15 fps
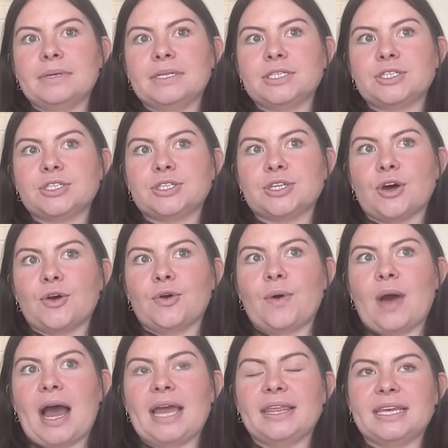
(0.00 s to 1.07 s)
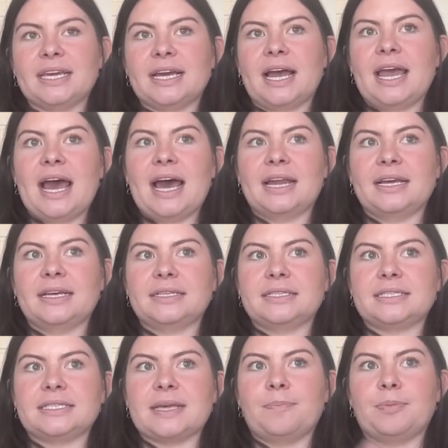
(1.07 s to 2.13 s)
So I think I had it
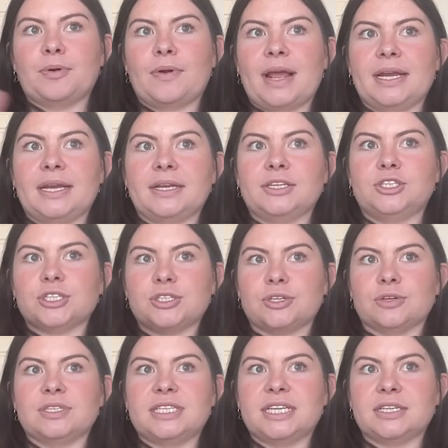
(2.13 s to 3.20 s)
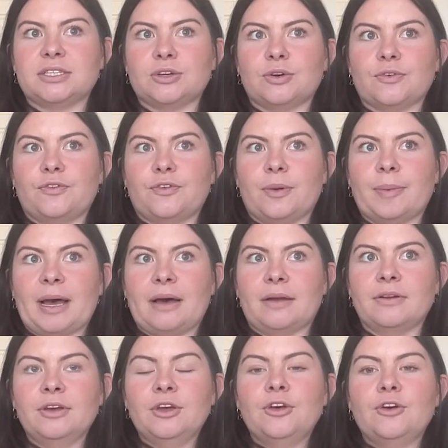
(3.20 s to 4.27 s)
separated just on TikTok for about
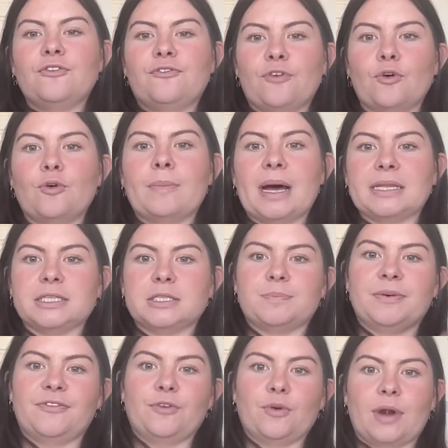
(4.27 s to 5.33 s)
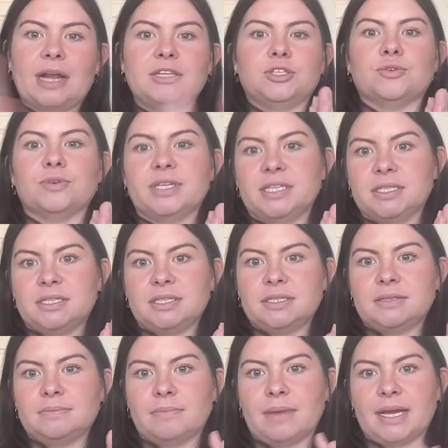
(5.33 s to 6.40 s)
4 months before I joined
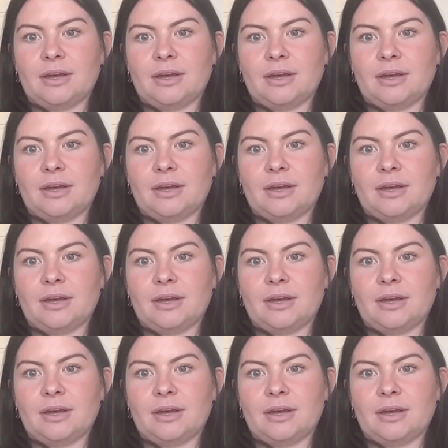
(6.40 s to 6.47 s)
my